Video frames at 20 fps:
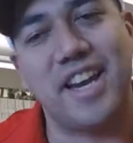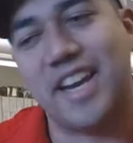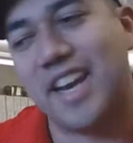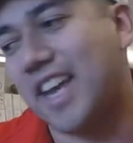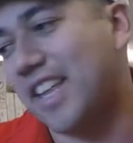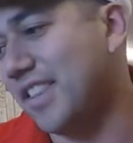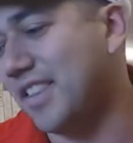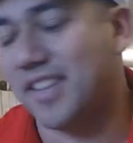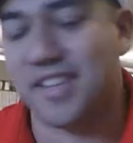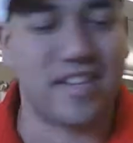
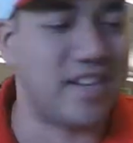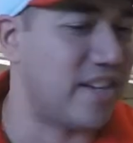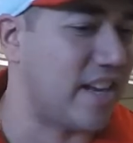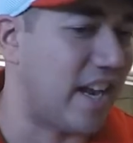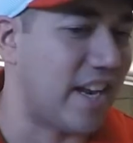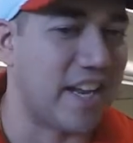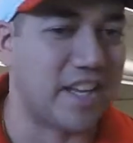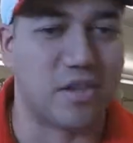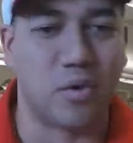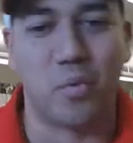get
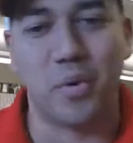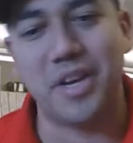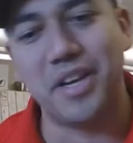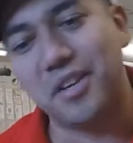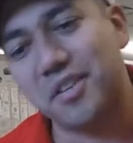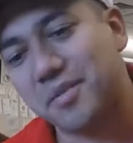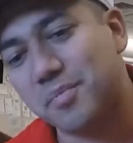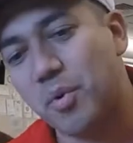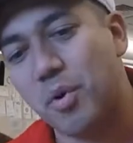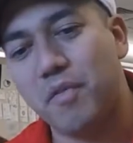the
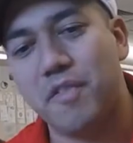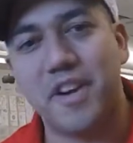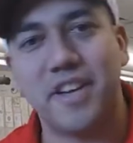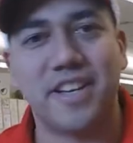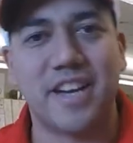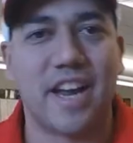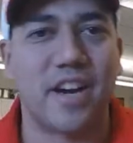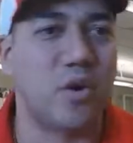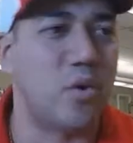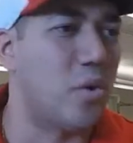wheels moving,
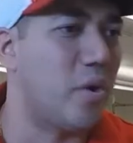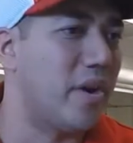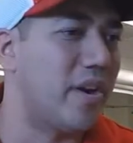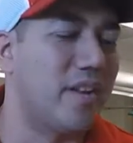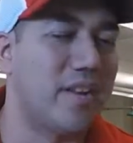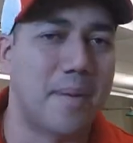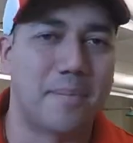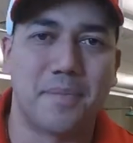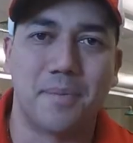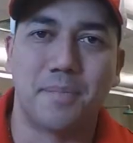you gotta
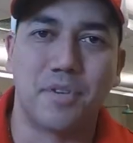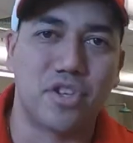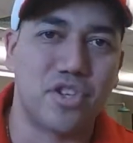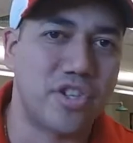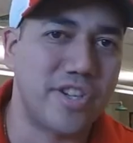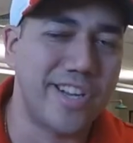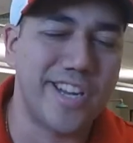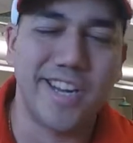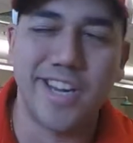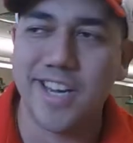oil up the
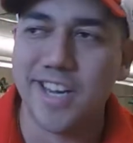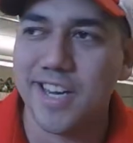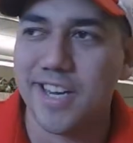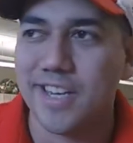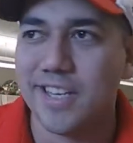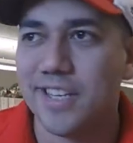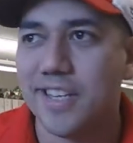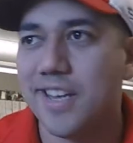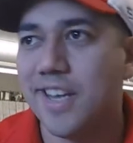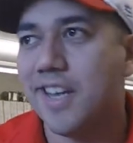
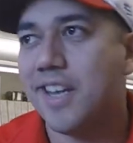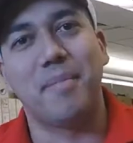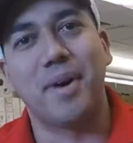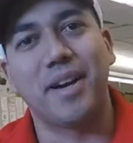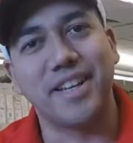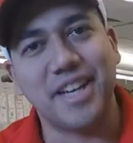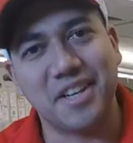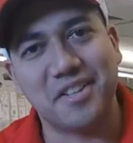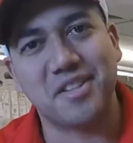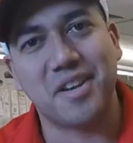machine.
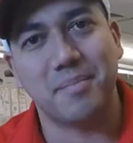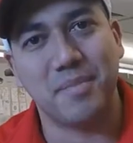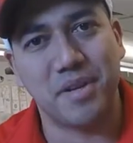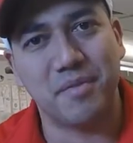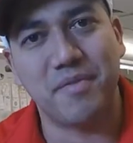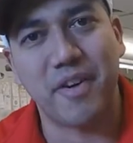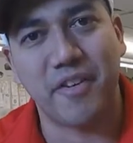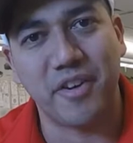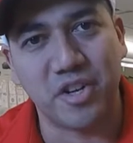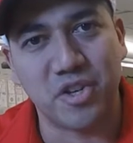Mondays can be
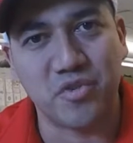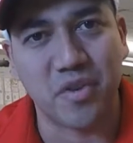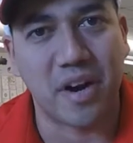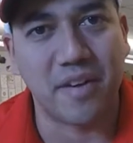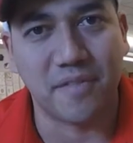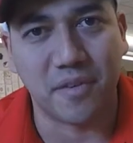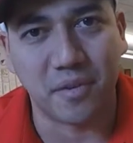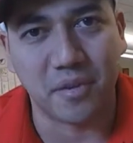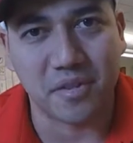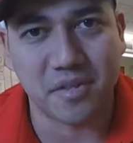very
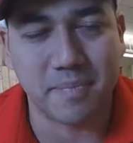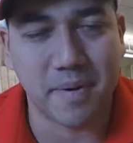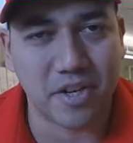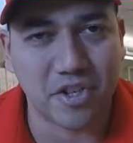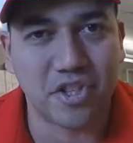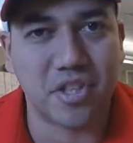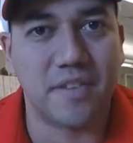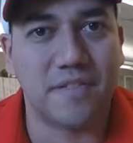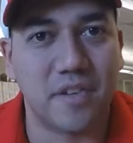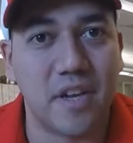dreadful,
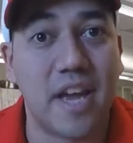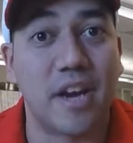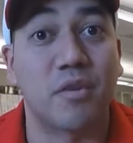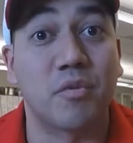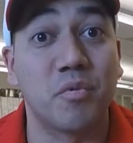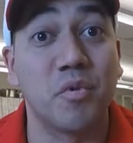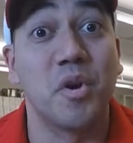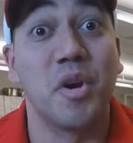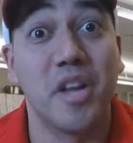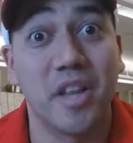especially if you had a
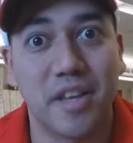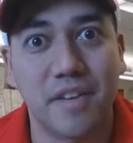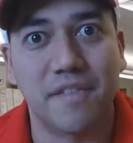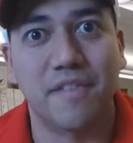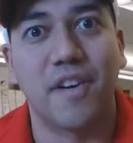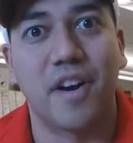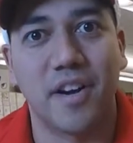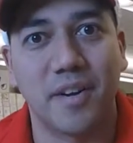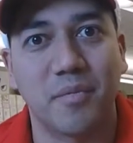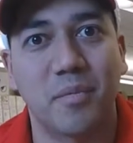really
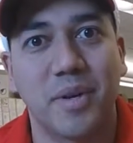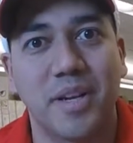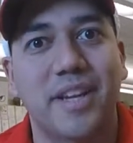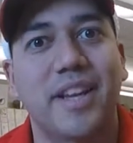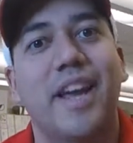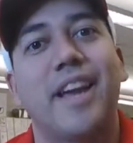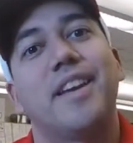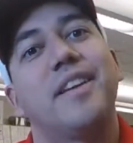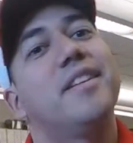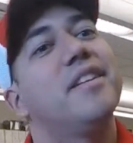fun
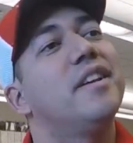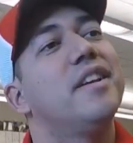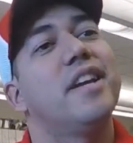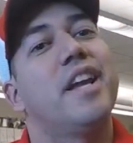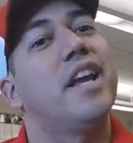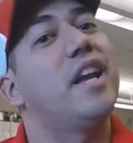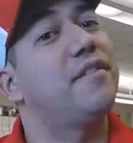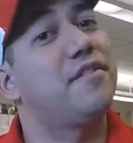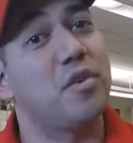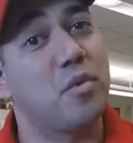weekend. And if you